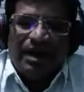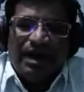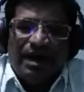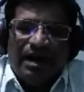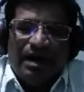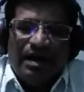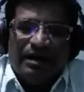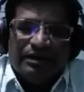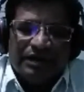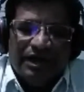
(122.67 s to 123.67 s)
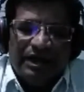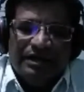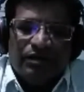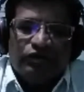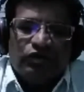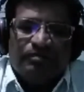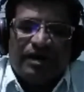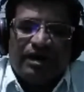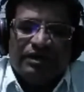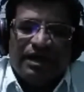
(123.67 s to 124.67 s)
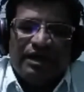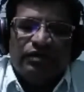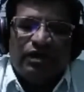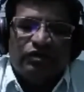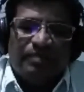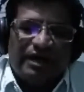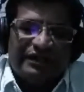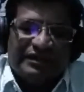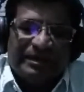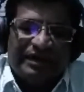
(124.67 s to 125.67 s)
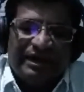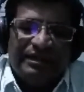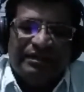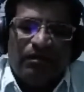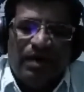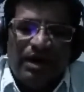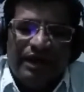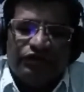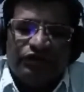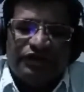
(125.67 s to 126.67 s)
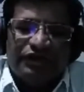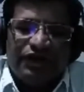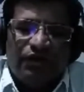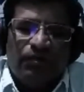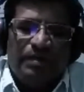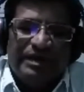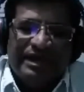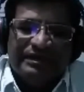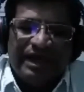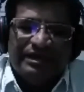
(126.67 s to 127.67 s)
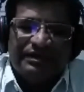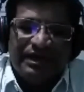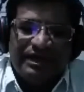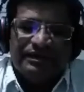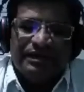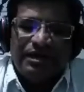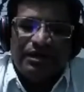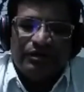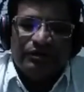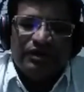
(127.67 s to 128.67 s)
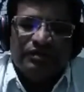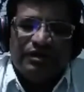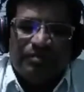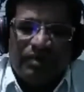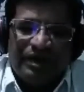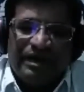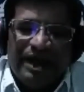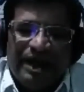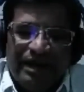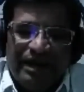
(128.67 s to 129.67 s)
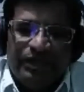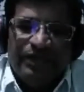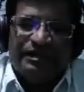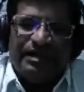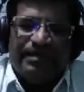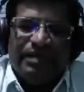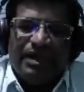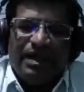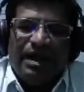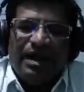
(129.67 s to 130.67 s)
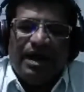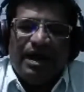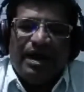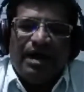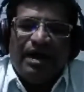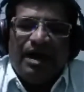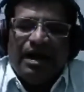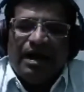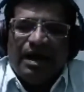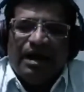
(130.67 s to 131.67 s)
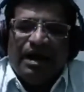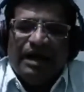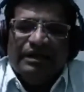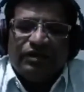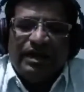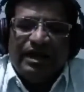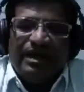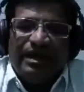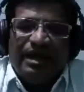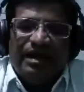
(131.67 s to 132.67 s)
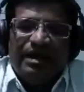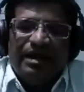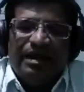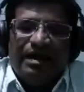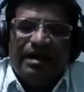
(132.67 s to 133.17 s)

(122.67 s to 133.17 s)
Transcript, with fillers: Uh, sir also uh, sir also participated in the World Association of Physics Science Studies 2014 at USA. Uh, uh, actually, uh,